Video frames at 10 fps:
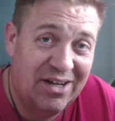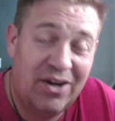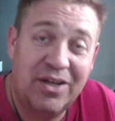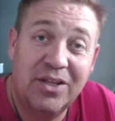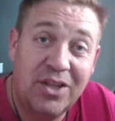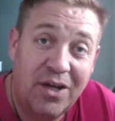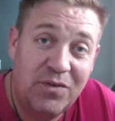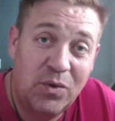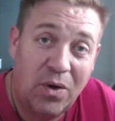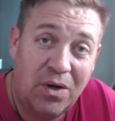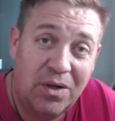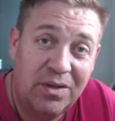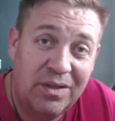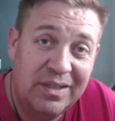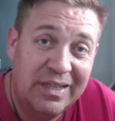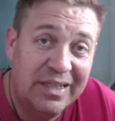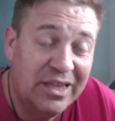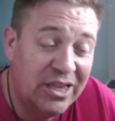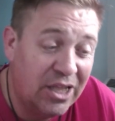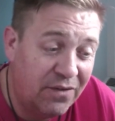All right, love you all.
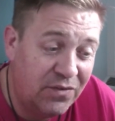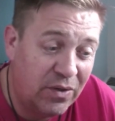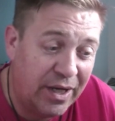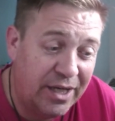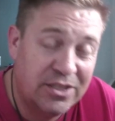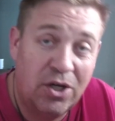Love you guys.